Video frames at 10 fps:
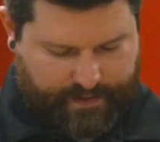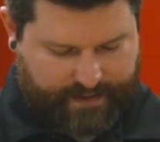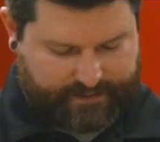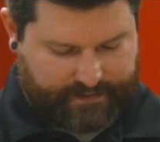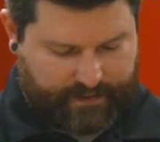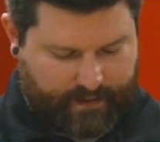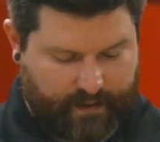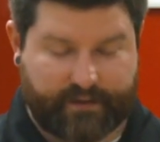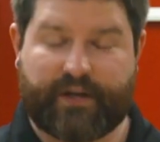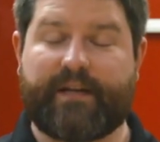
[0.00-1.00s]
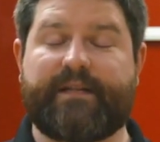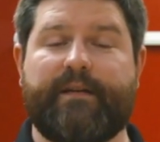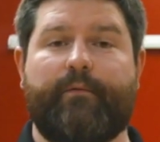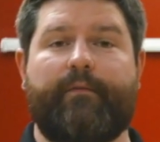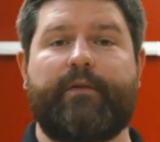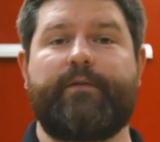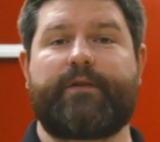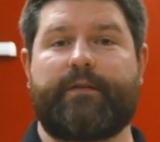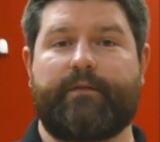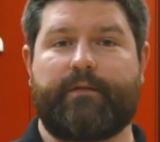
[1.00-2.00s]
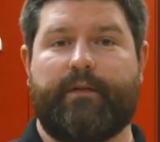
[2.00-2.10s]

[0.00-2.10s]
that's the JT Revolution.